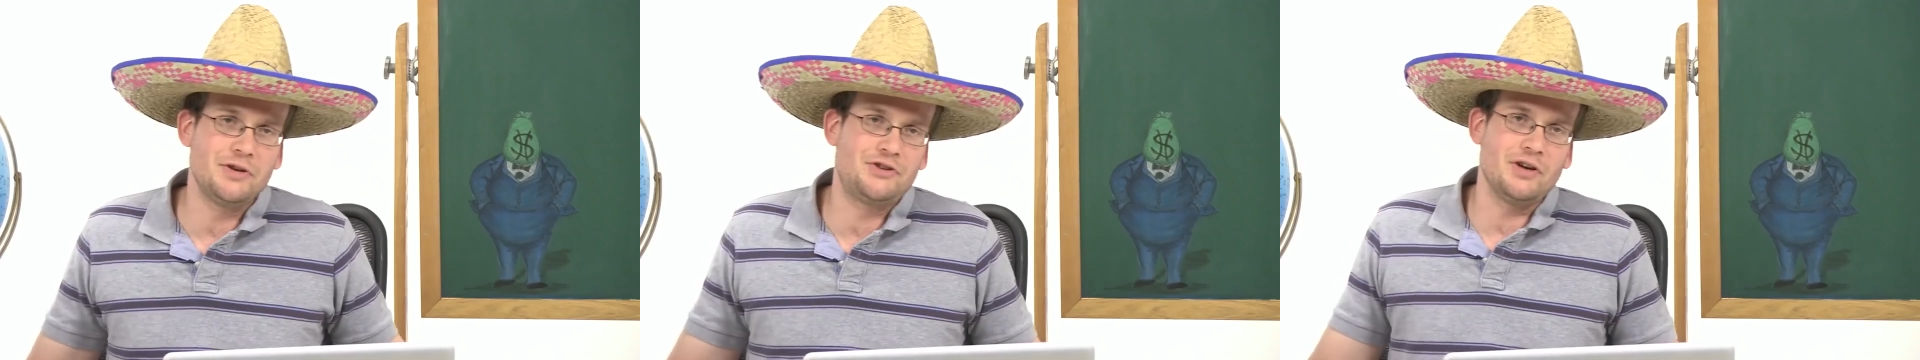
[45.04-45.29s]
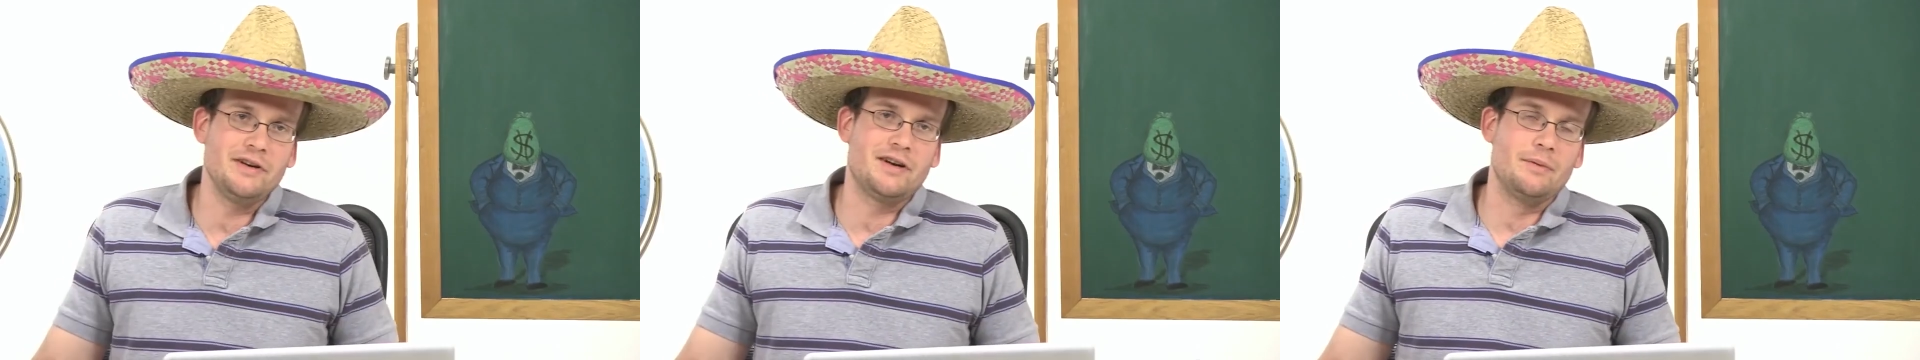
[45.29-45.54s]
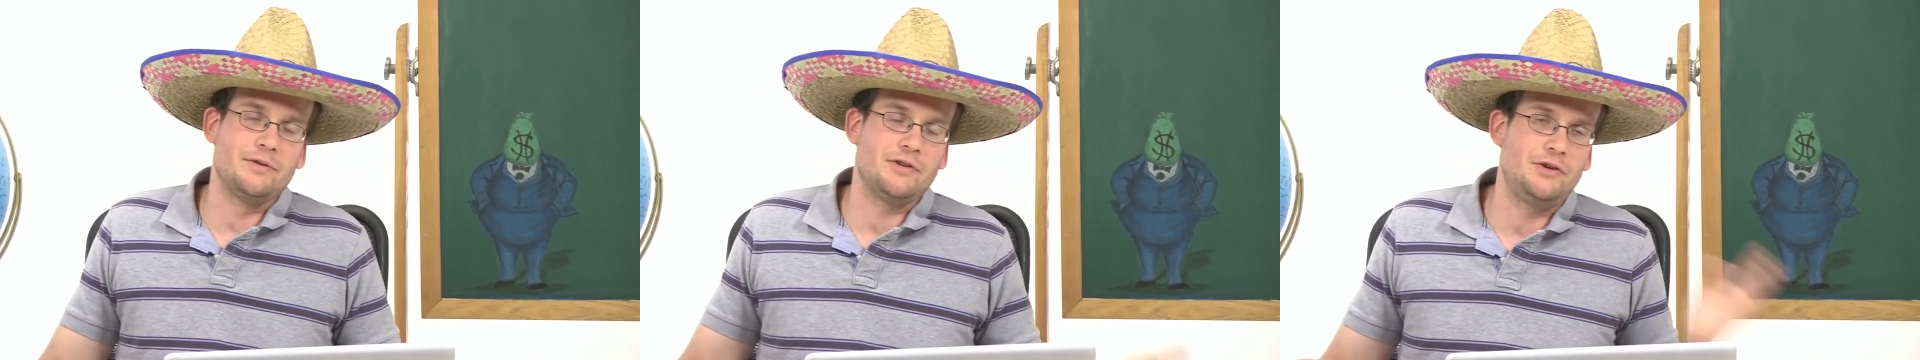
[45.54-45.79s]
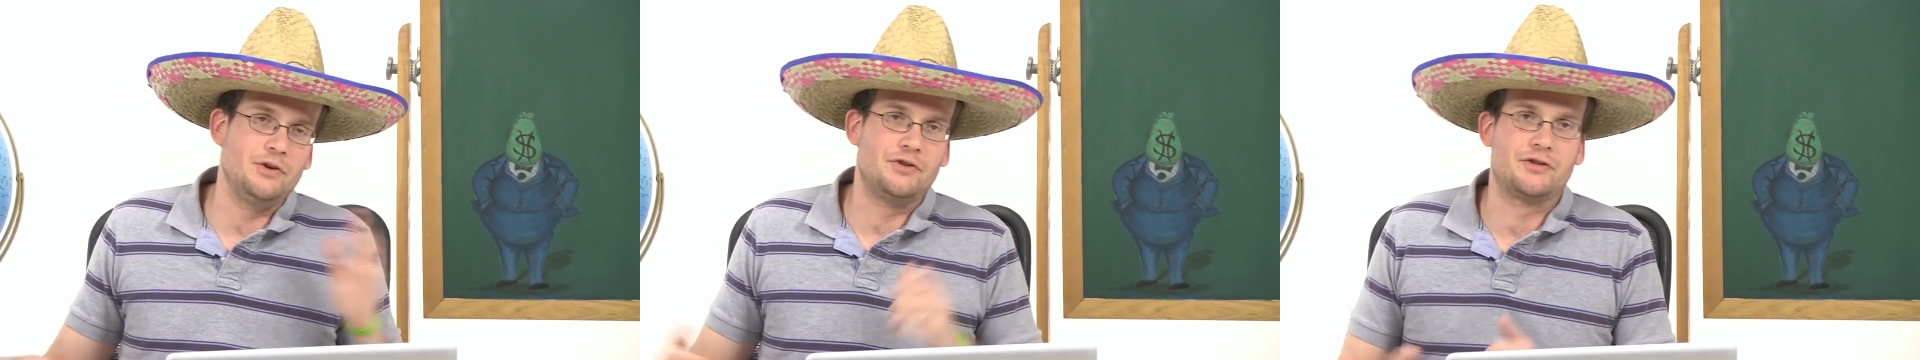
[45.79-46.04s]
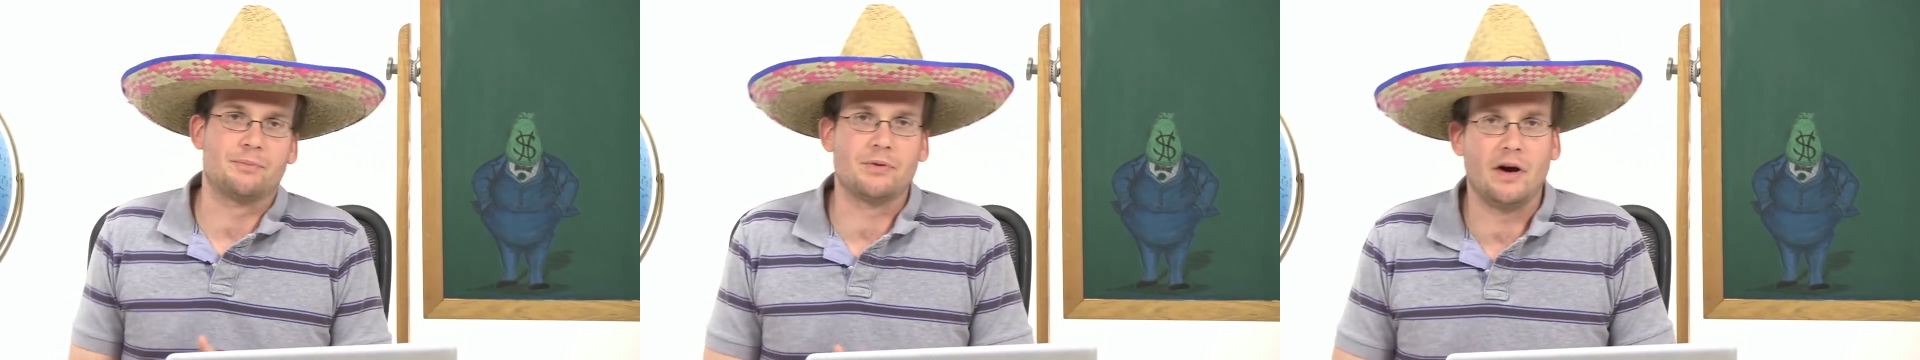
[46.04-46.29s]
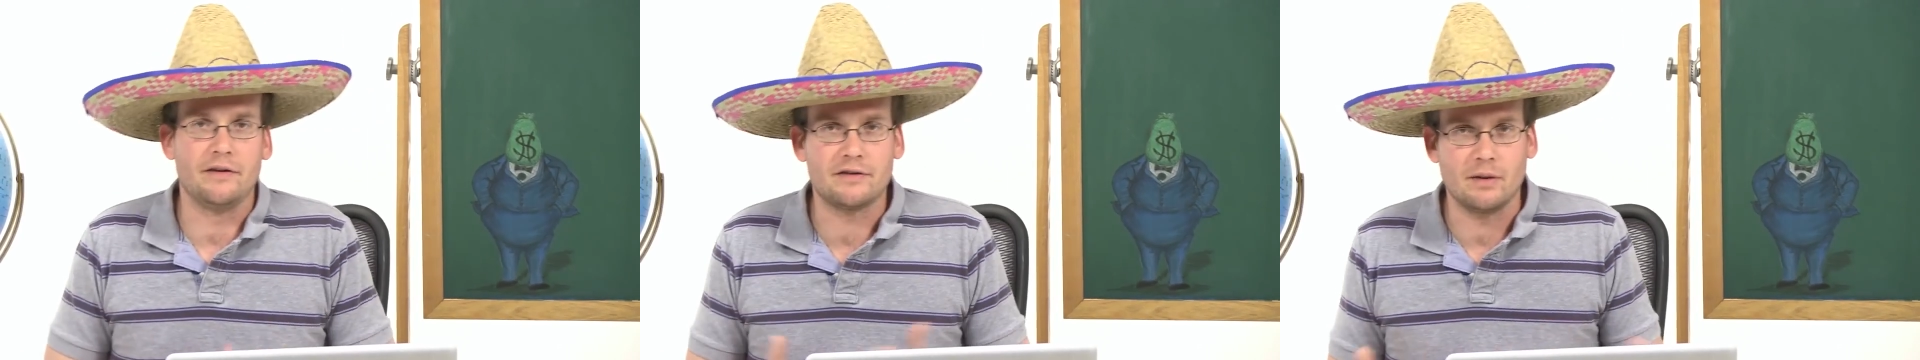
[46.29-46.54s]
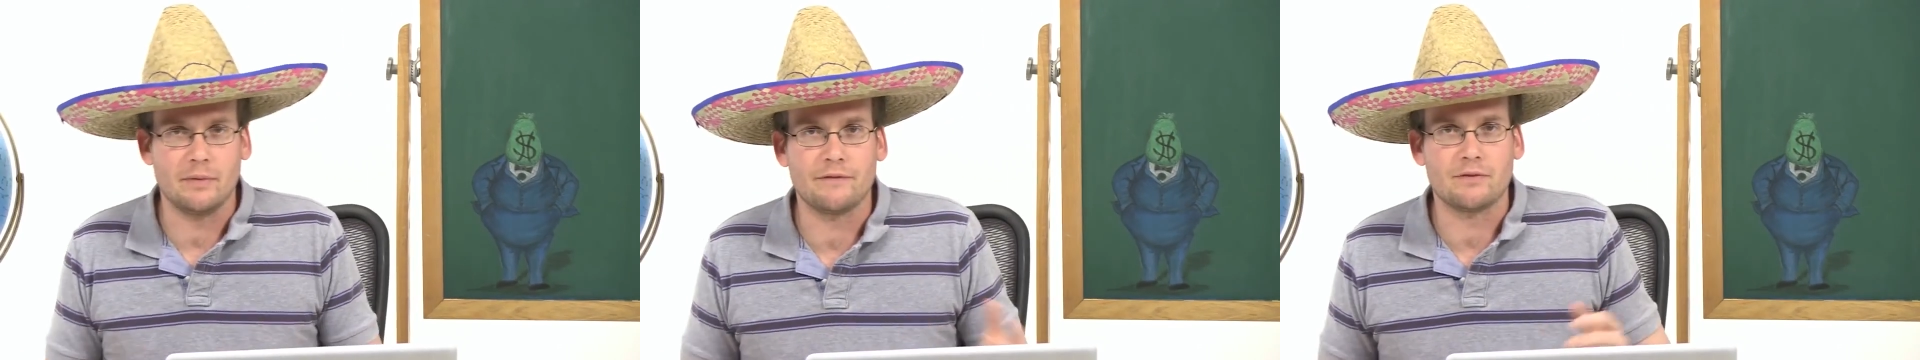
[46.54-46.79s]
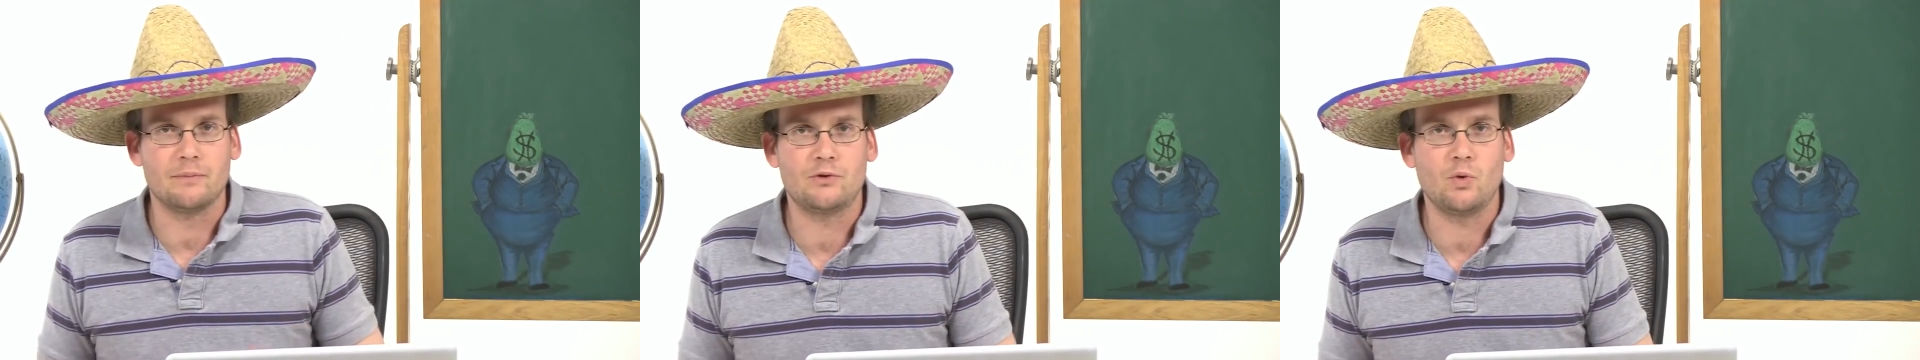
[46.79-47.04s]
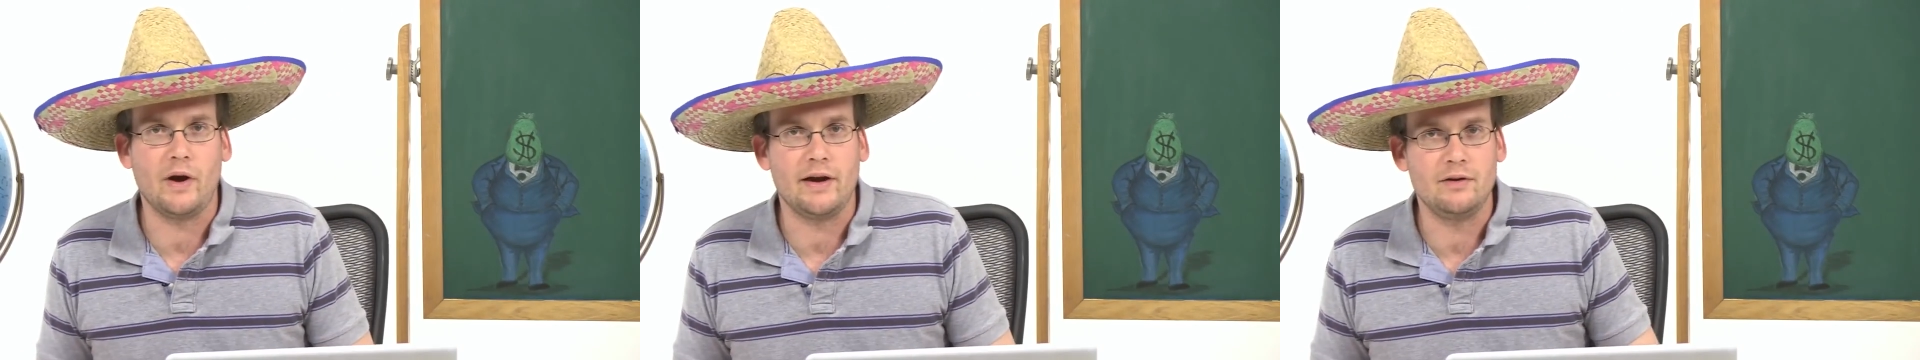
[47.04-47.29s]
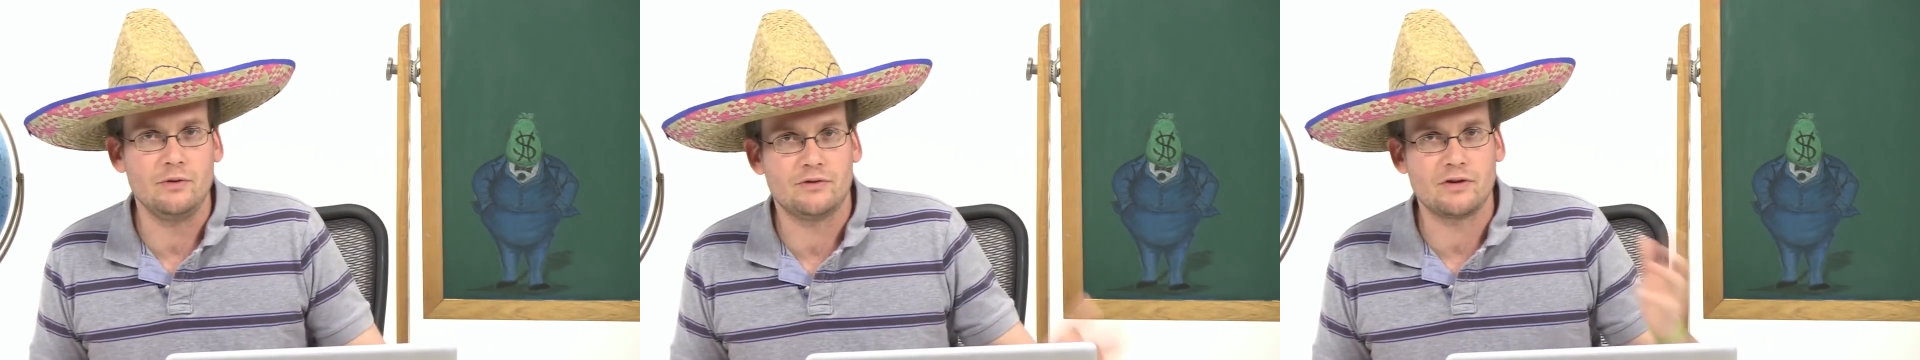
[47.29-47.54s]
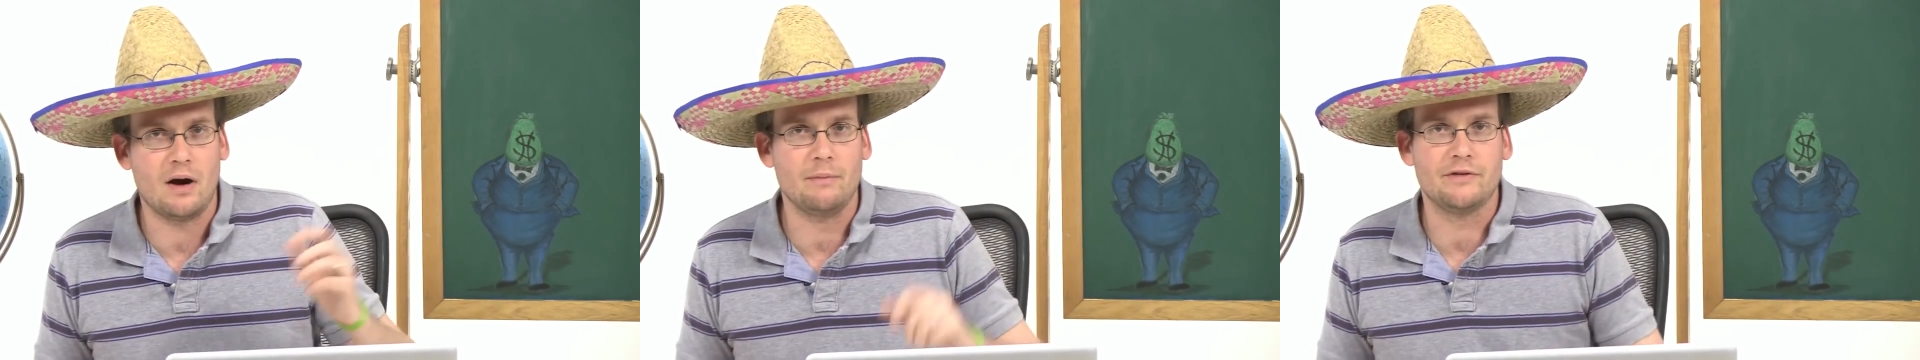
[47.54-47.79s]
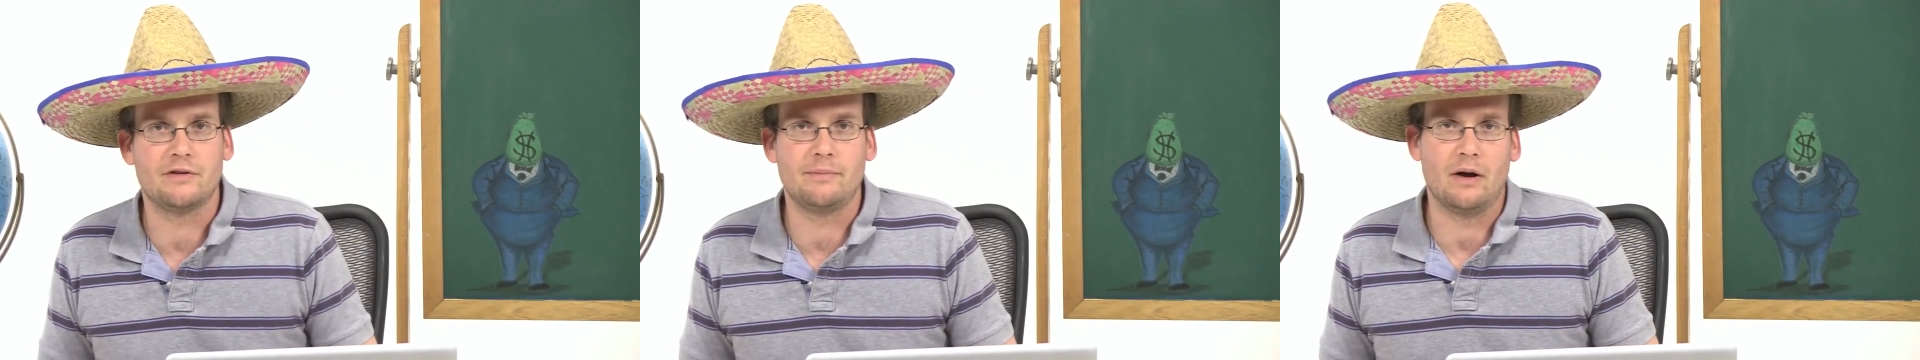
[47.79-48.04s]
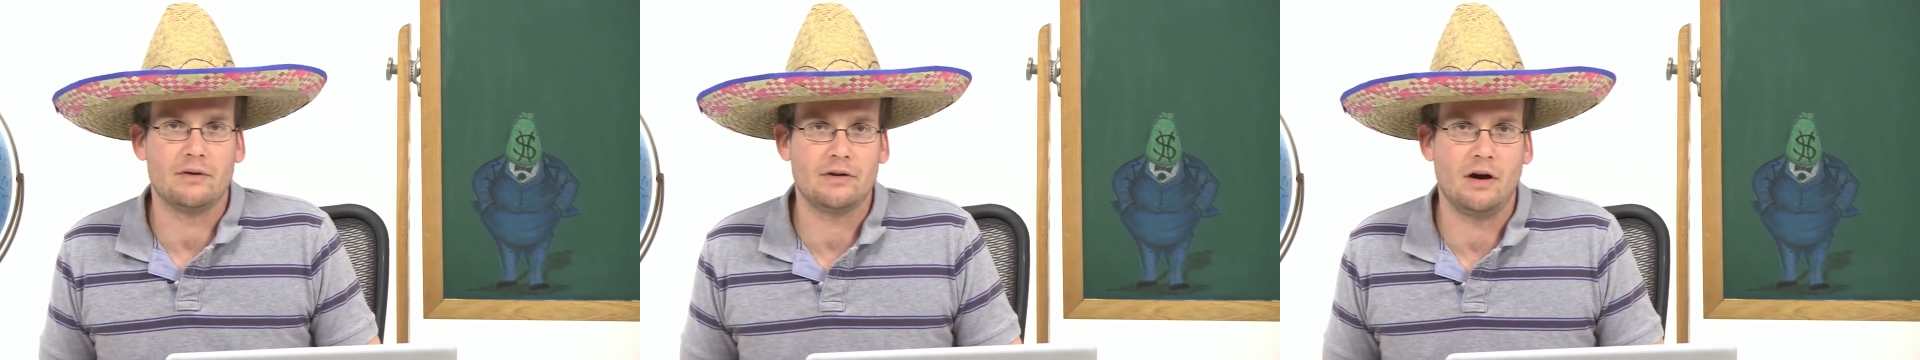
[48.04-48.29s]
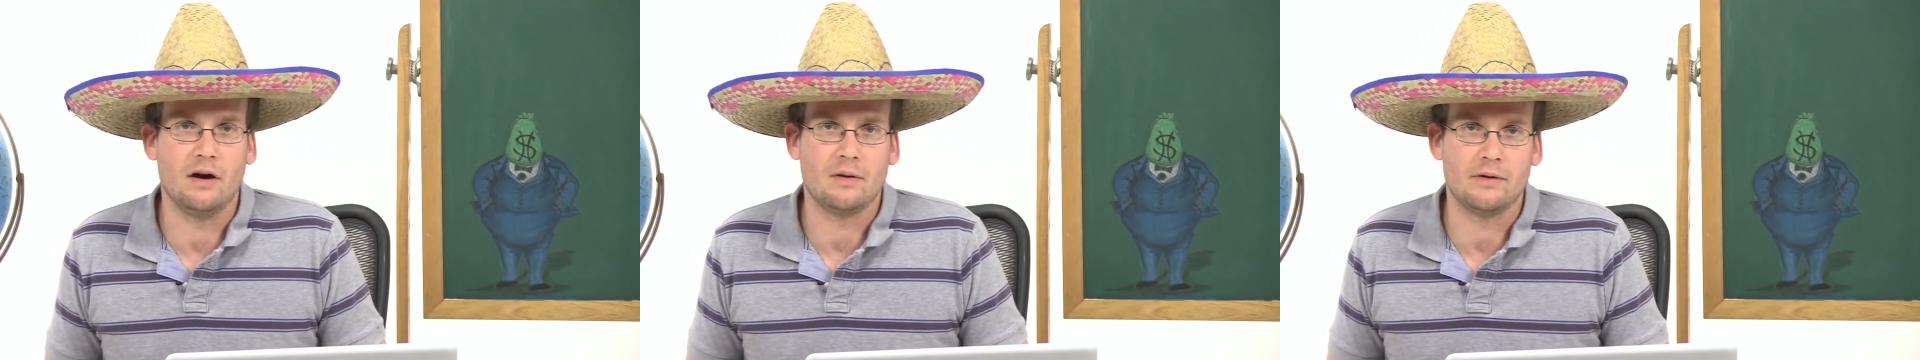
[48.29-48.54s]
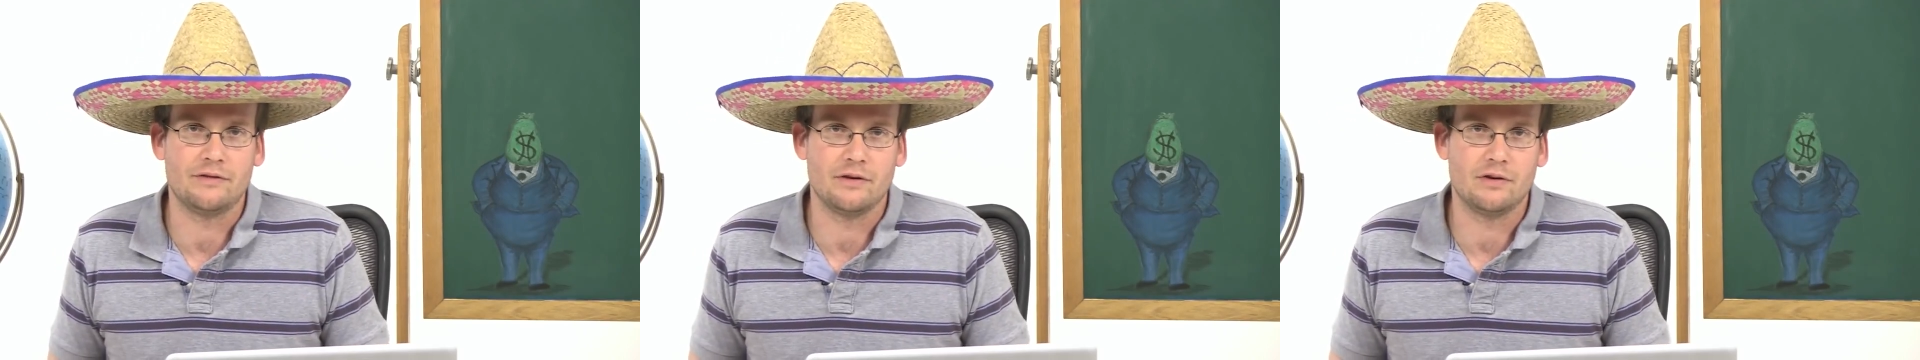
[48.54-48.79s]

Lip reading: Which shouldn't come as a huge surprise coming from Twain, whose comments about Congress